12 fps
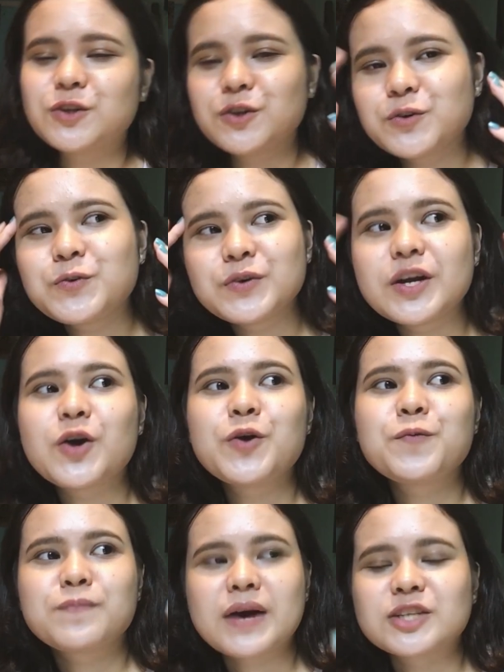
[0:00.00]
Yun yung una
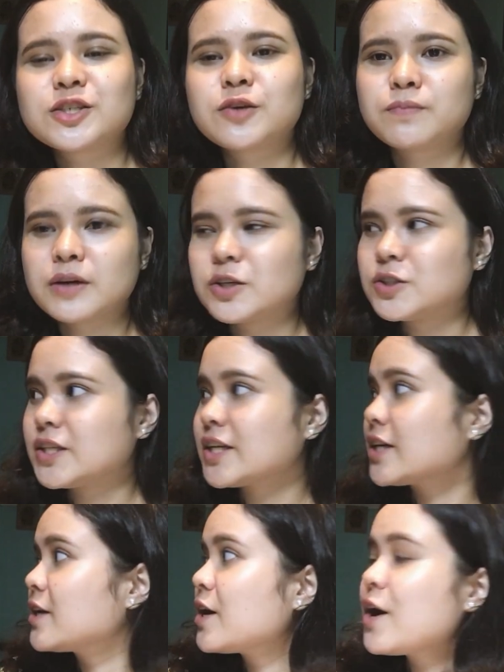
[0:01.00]
kong passion
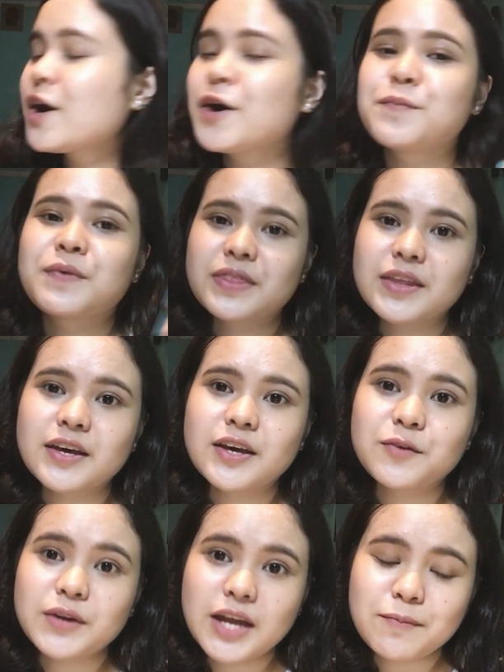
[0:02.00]
project. But
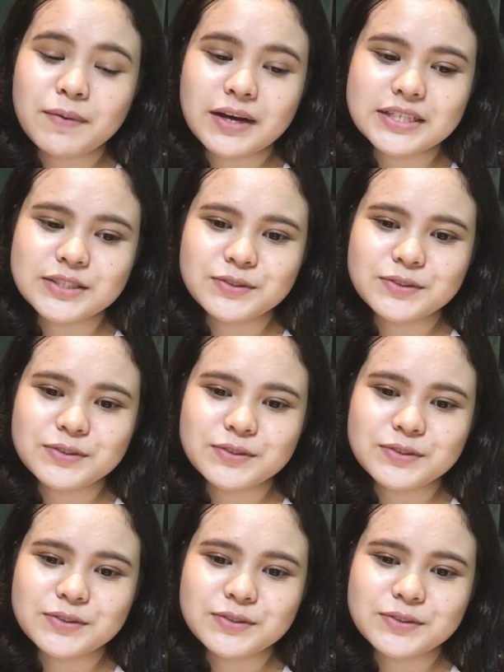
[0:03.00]
then, wala pa.